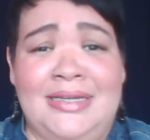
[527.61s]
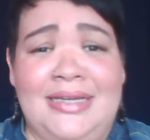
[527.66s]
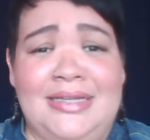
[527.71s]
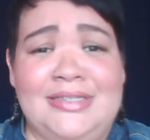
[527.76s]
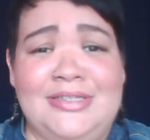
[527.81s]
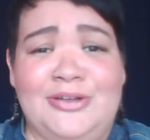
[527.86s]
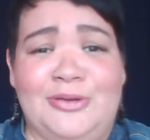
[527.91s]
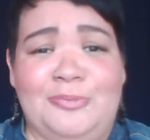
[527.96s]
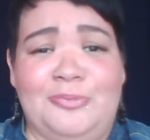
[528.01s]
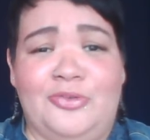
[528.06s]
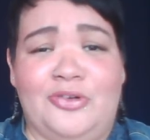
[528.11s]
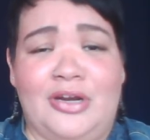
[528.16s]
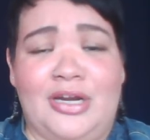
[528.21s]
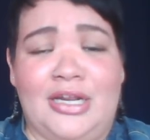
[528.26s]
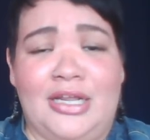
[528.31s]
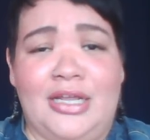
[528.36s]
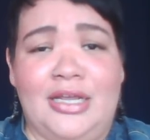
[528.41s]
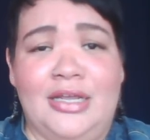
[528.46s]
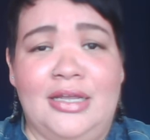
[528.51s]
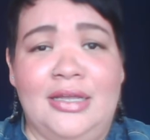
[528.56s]
It's not
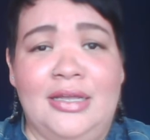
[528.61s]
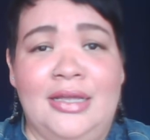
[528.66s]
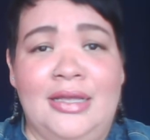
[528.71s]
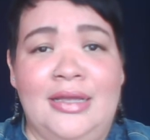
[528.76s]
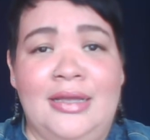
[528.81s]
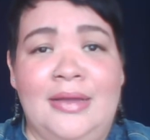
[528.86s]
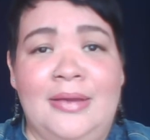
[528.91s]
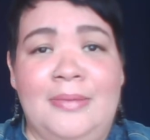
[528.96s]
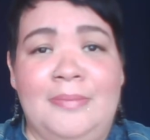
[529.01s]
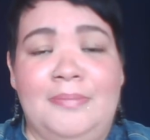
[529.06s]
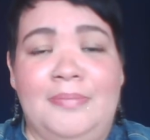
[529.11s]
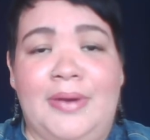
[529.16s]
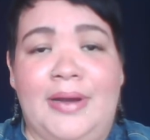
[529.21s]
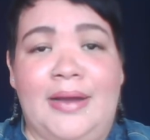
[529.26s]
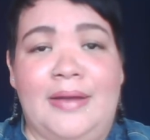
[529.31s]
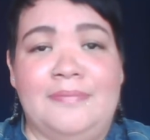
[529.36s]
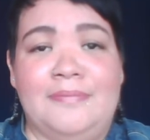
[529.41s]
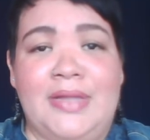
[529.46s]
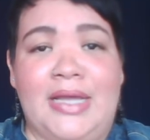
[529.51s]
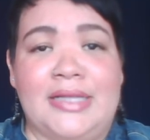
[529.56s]
pretty,
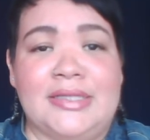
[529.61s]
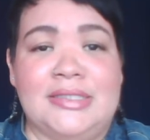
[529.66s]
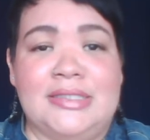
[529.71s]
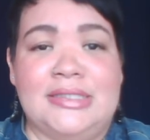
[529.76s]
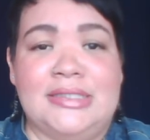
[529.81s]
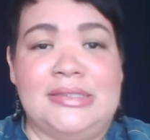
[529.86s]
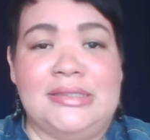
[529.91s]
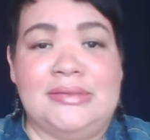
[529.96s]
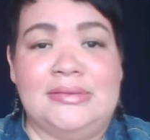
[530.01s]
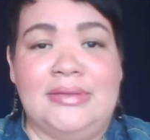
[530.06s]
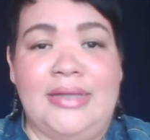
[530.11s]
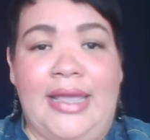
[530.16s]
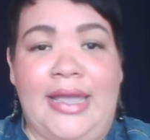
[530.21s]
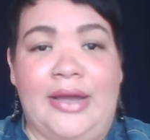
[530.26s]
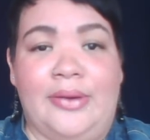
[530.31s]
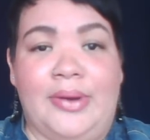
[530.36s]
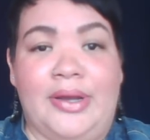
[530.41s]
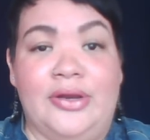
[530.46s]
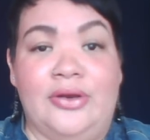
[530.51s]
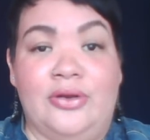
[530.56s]
but that's
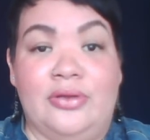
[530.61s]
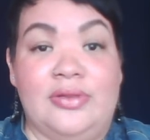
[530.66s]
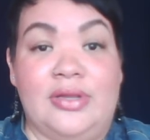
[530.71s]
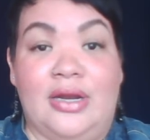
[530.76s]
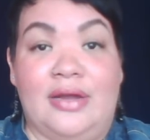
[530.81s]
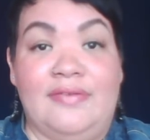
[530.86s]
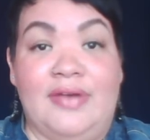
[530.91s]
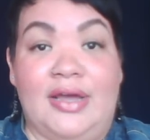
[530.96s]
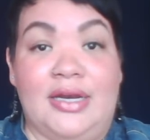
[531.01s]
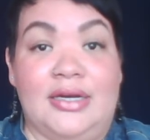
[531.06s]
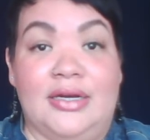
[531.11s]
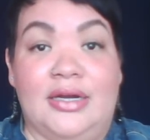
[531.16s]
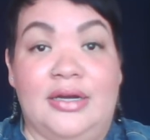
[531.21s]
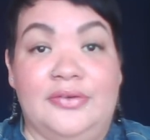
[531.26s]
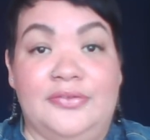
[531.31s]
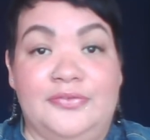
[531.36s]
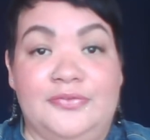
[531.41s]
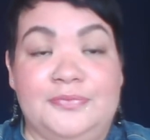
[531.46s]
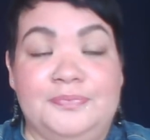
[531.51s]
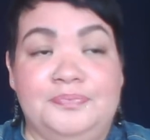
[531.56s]
how I know that I've had
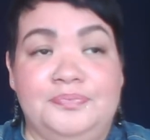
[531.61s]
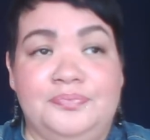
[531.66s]
enough.